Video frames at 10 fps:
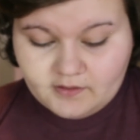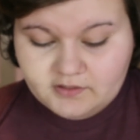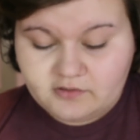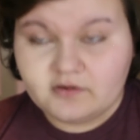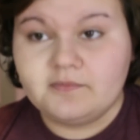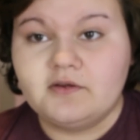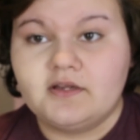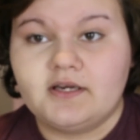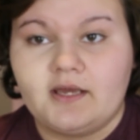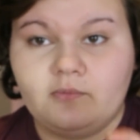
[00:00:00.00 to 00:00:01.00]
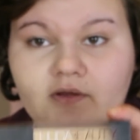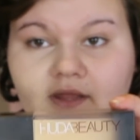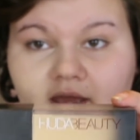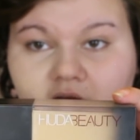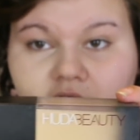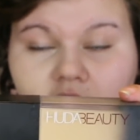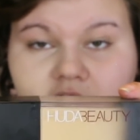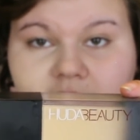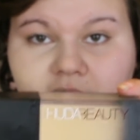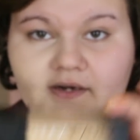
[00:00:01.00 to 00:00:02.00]
Huda Beauty, and I will have all
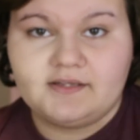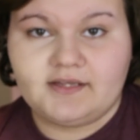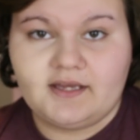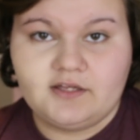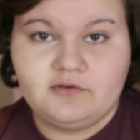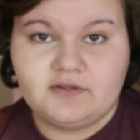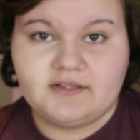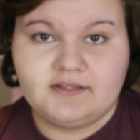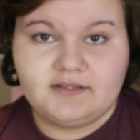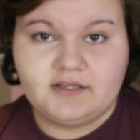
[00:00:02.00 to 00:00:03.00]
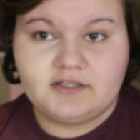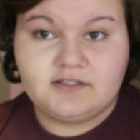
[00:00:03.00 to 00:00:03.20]
the products I use in the